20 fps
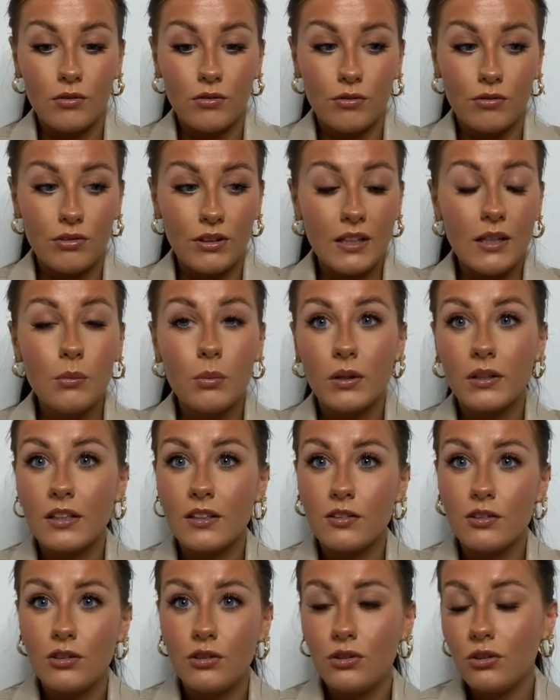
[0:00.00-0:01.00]
really wanted
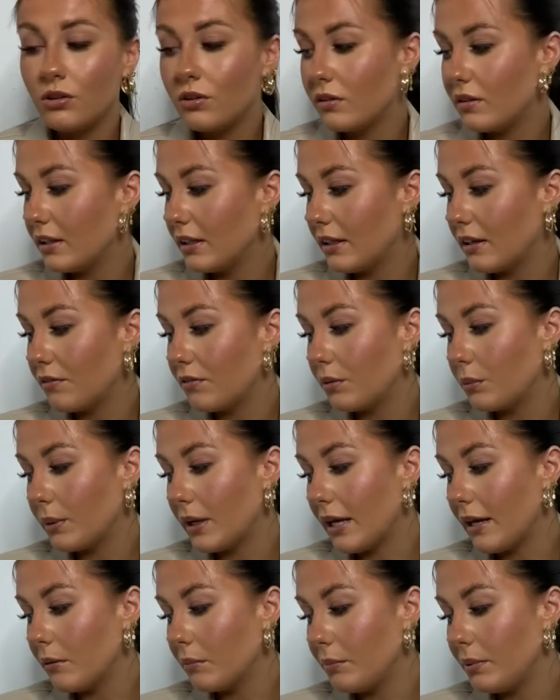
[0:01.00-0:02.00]
to do the
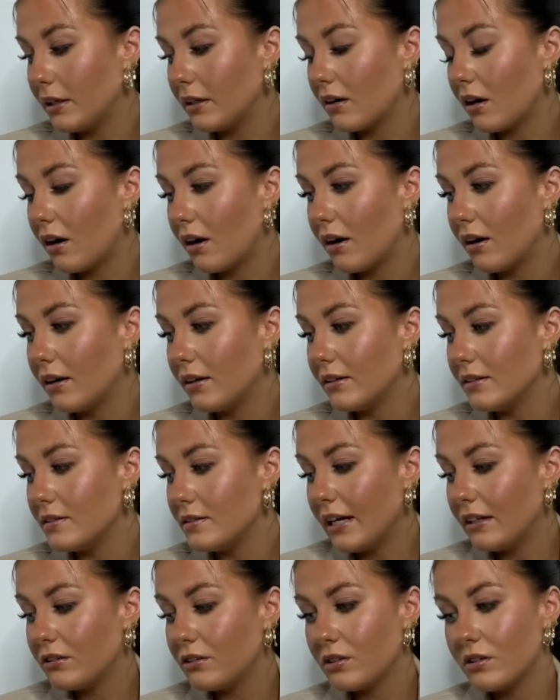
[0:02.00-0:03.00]
giveaway
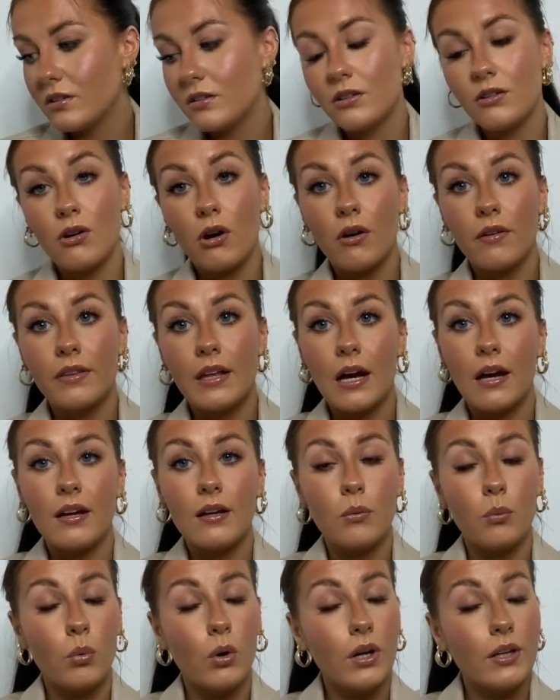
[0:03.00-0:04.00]
because I just thought
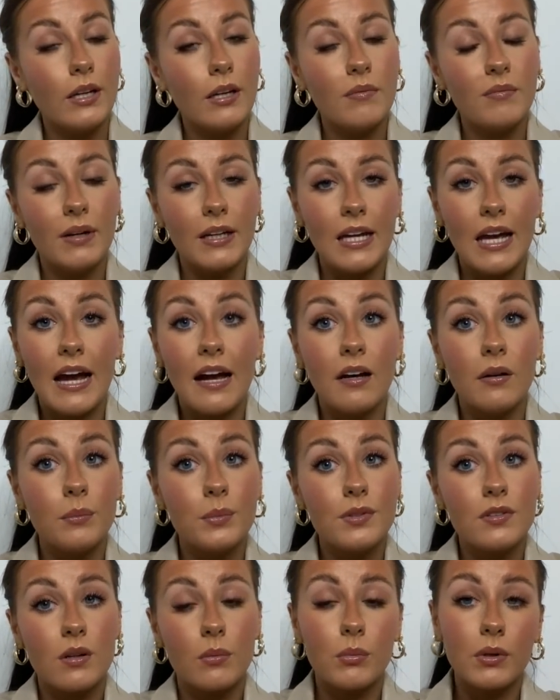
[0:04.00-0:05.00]
that one, it might help
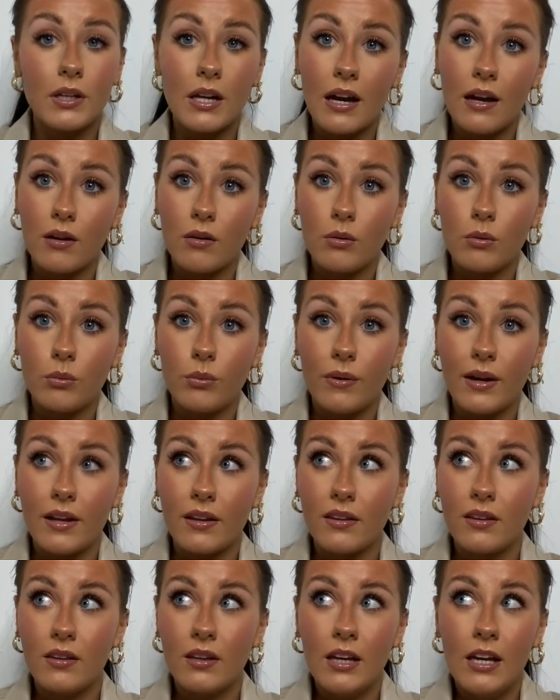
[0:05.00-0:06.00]
someone out
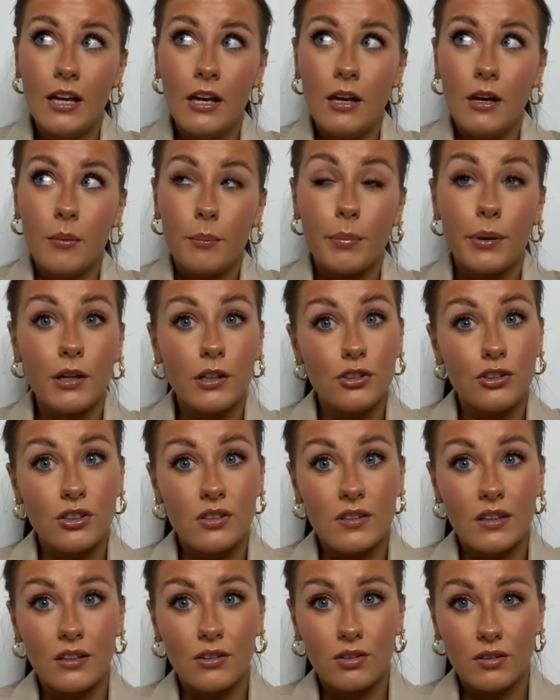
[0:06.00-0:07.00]
with
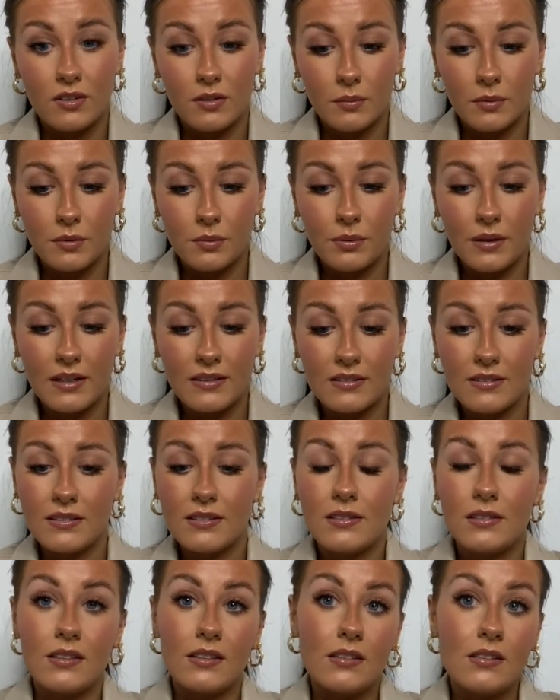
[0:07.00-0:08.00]
purchasing Christmas
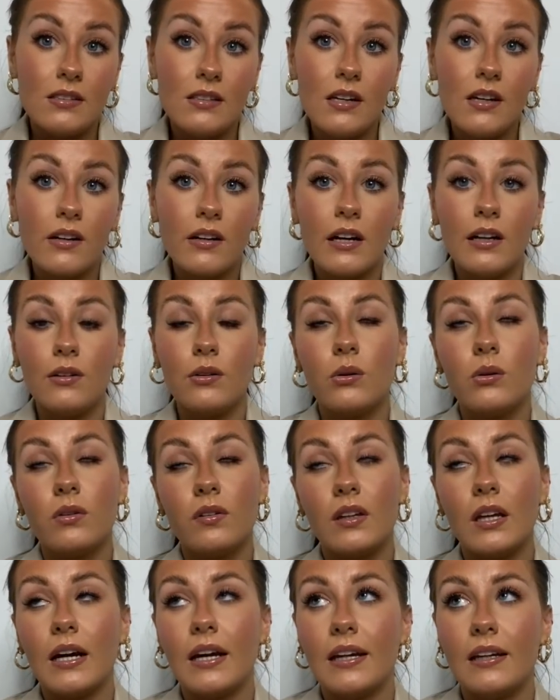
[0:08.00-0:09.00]
presents this year. I know
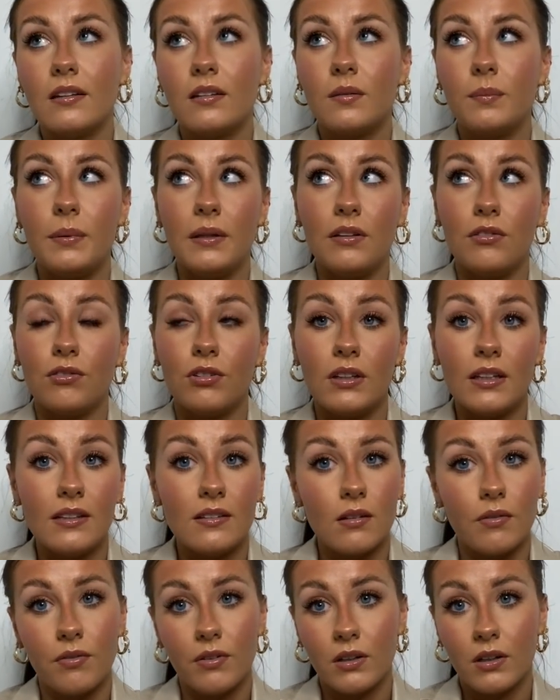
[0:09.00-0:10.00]
that it's been really
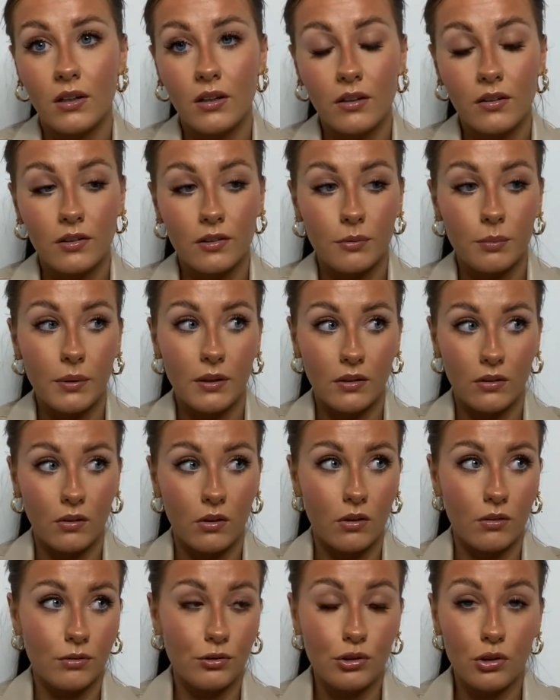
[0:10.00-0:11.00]
difficult, there's been a
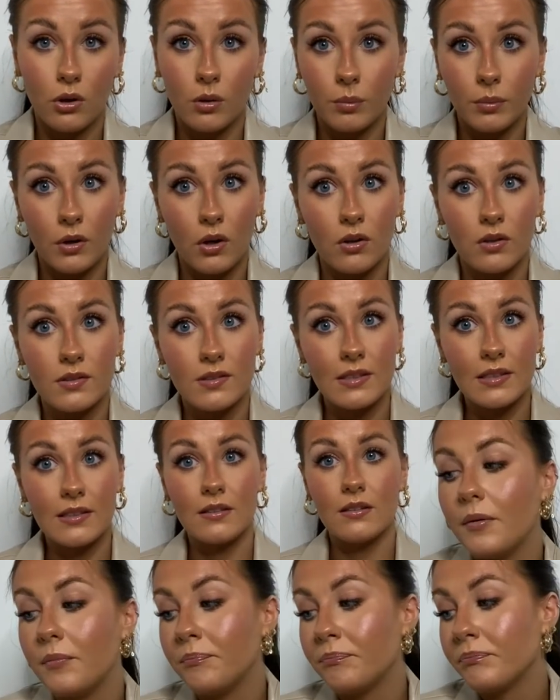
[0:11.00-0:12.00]
lot of job
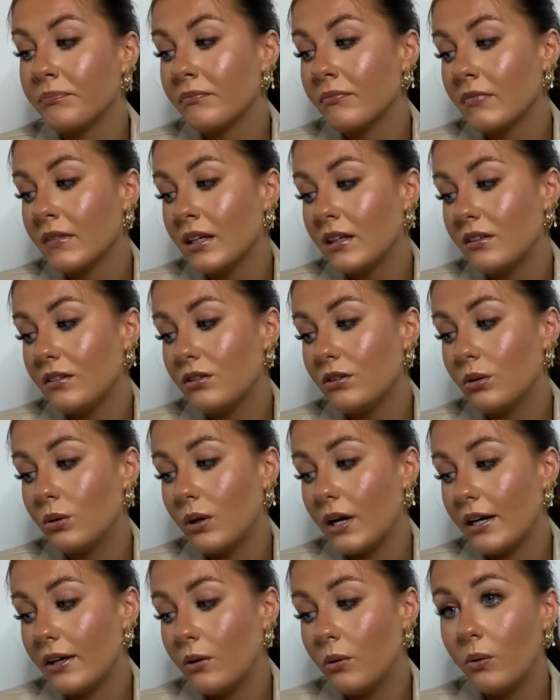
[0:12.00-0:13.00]
losses and so
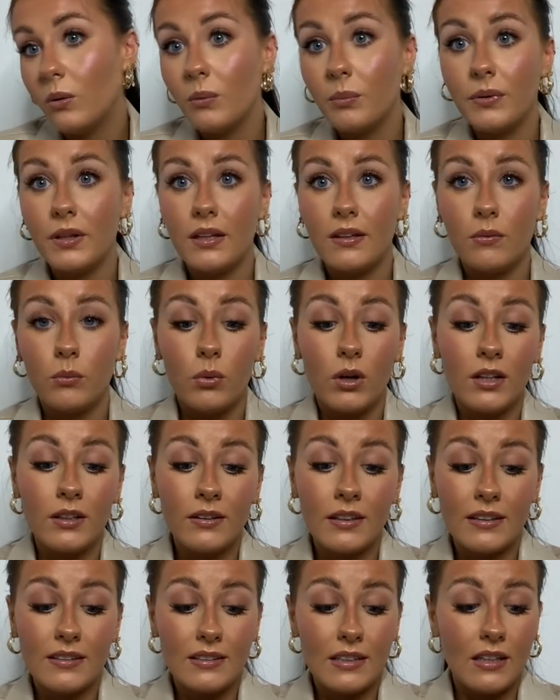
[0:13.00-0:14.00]
I hope that one,
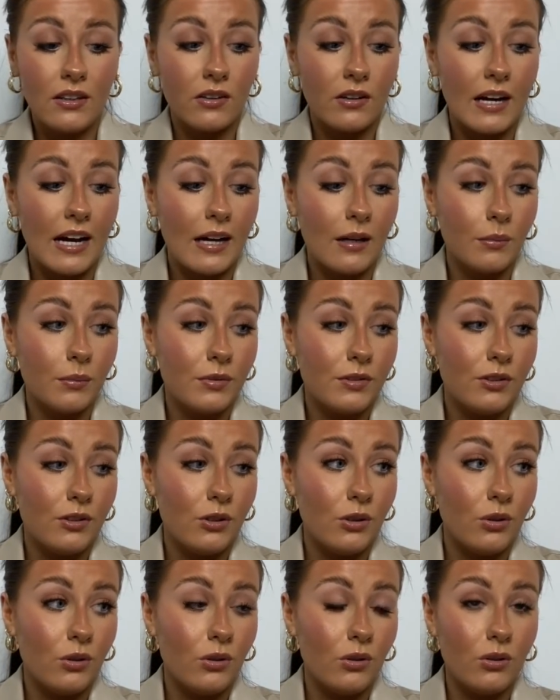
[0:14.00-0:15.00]
this either helps
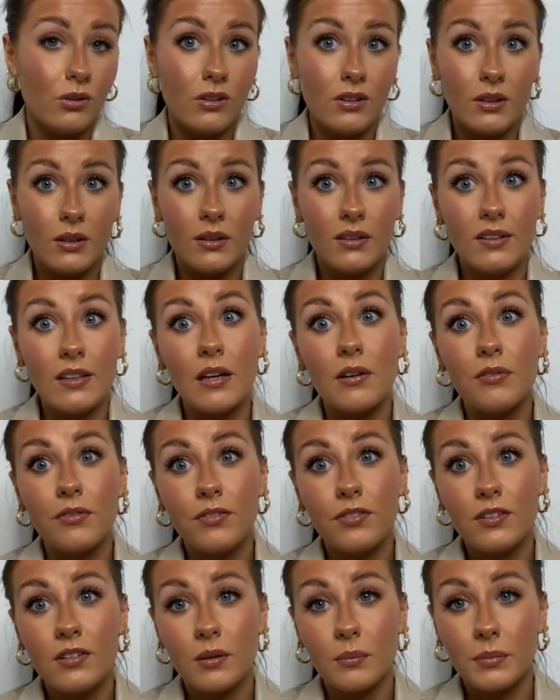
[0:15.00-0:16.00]
you give
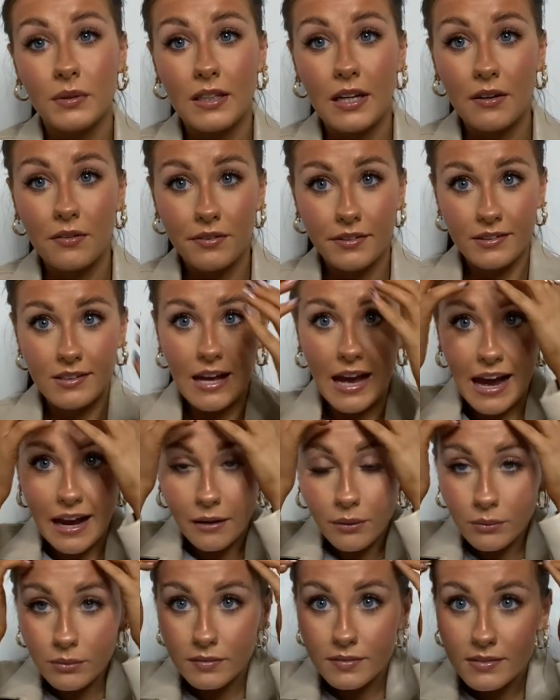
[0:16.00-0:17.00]
some gifts
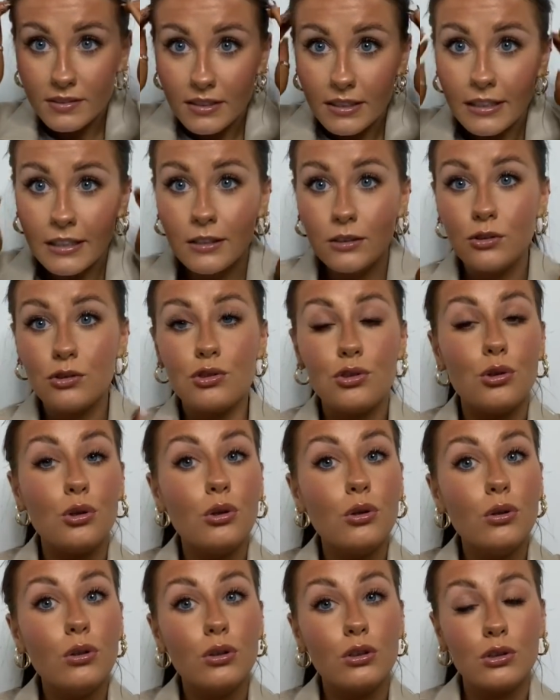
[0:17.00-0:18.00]
out.
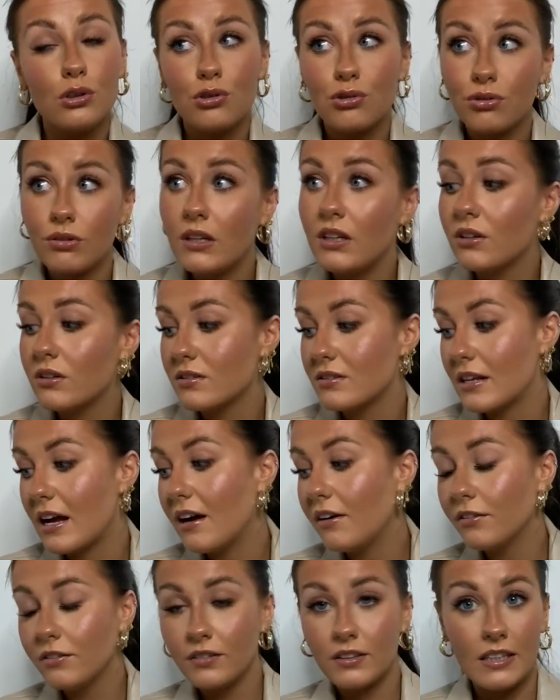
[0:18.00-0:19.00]
Two, treat
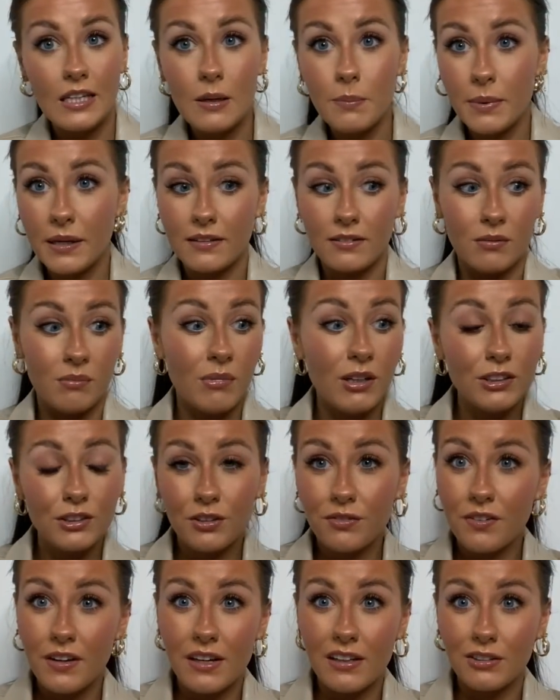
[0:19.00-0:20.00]
yourself. Keep as much
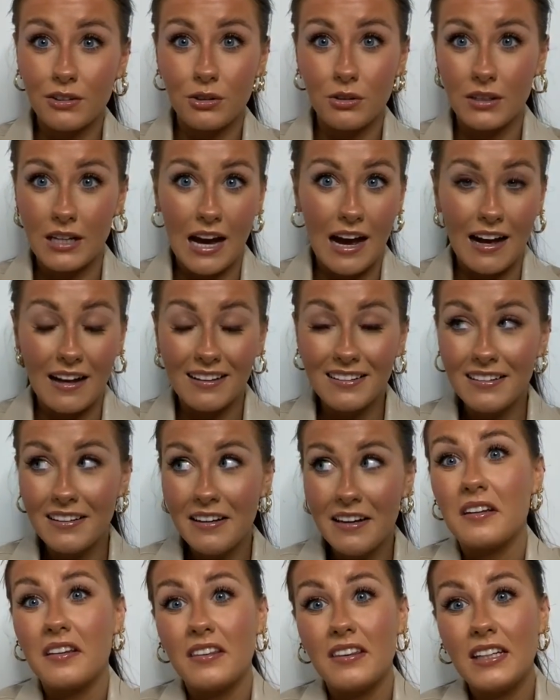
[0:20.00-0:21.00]
of it as you can.
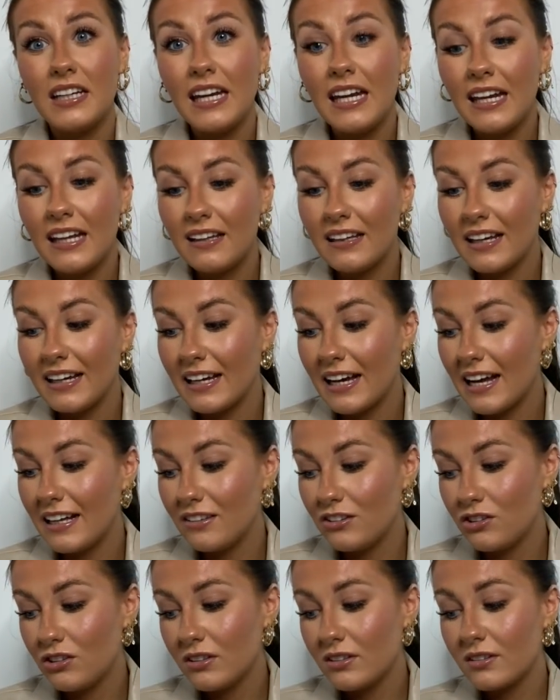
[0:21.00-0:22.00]
Three, like
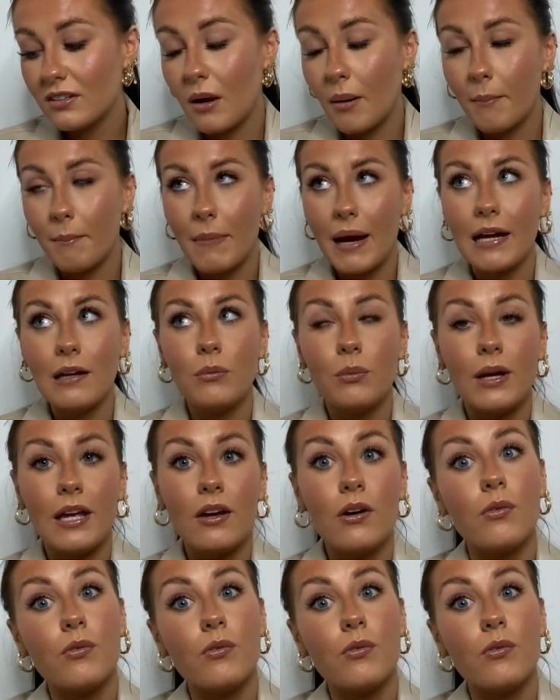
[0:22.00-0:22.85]
it's just my way of